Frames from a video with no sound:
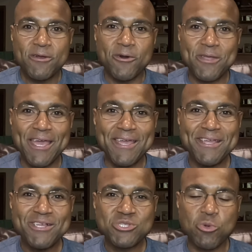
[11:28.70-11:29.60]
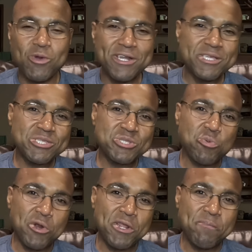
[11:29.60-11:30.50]
Okay, so what is
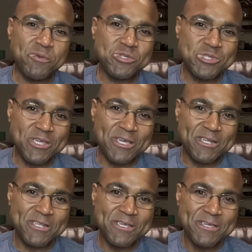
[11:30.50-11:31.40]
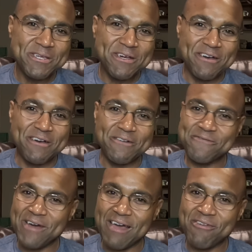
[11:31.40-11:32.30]
20%
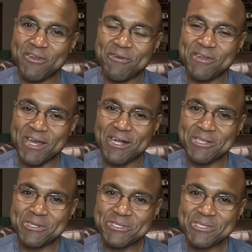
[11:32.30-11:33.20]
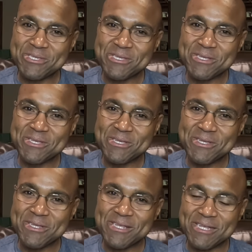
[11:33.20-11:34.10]
of $500?
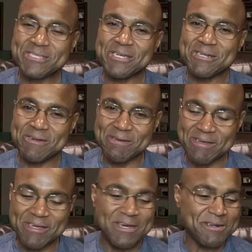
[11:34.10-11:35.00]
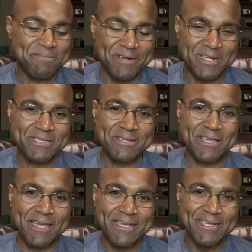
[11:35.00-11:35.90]
Yeah, it's $100,
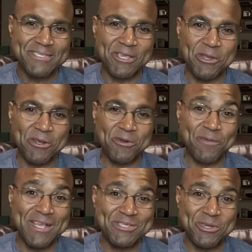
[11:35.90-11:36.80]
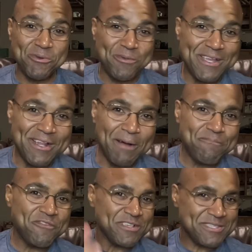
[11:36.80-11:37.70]
okay? So you're gonna raise your rent
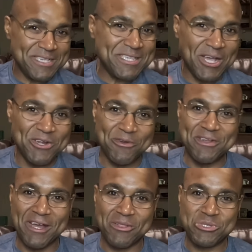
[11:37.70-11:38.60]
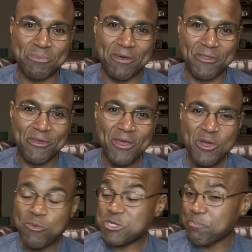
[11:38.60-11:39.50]
up to $600 a month,
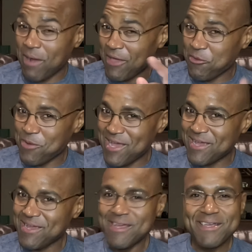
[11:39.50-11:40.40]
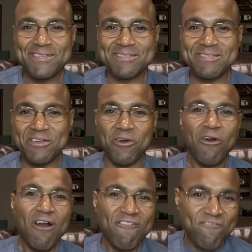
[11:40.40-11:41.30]
which by the way, is
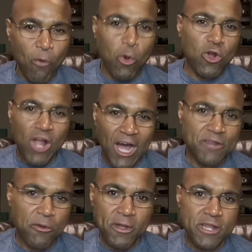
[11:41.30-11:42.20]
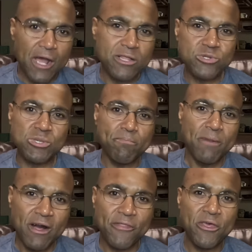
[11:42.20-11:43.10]
still $400 a
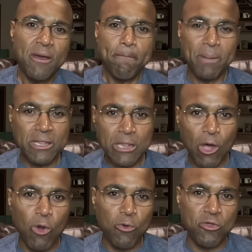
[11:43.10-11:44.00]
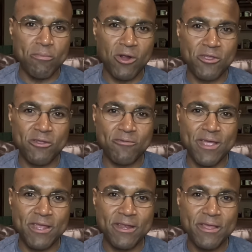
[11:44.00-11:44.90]
month below the market
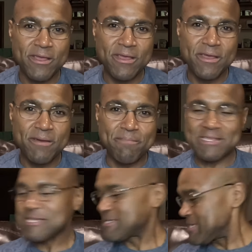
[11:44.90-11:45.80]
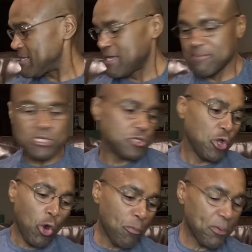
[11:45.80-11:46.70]
rate. But the city comes at,
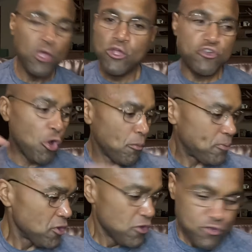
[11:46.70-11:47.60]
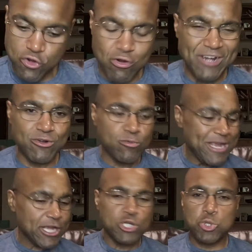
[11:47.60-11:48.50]
nope, you're under
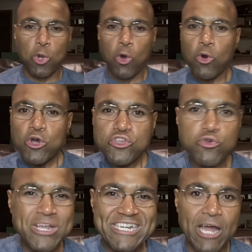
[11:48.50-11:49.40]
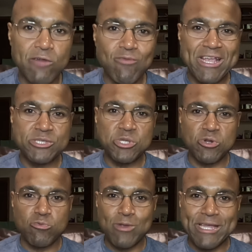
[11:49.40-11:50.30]
rent control. You cannot raise
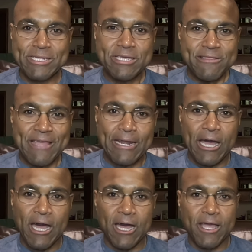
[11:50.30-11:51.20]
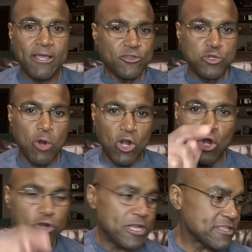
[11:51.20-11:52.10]
your rent that high. You are
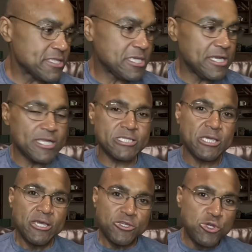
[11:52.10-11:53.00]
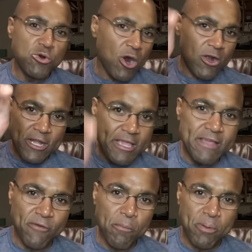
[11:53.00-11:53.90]
hurting the tenants. You are an
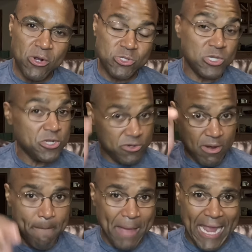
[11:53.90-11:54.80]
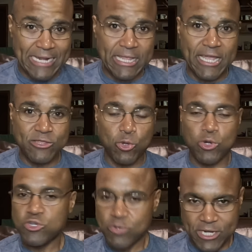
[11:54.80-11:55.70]
evil person. You're a bad
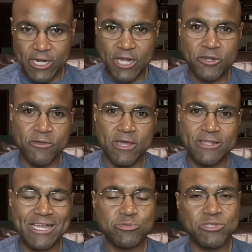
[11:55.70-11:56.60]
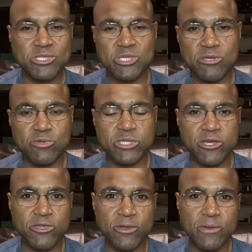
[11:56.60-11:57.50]
landlord. You cannot do that. That's what the city will
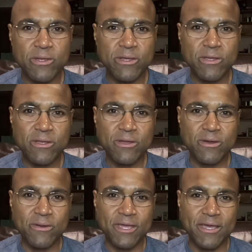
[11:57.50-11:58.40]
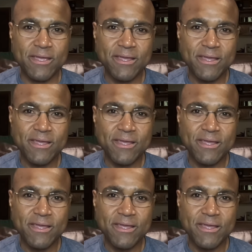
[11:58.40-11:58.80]
tell you, okay?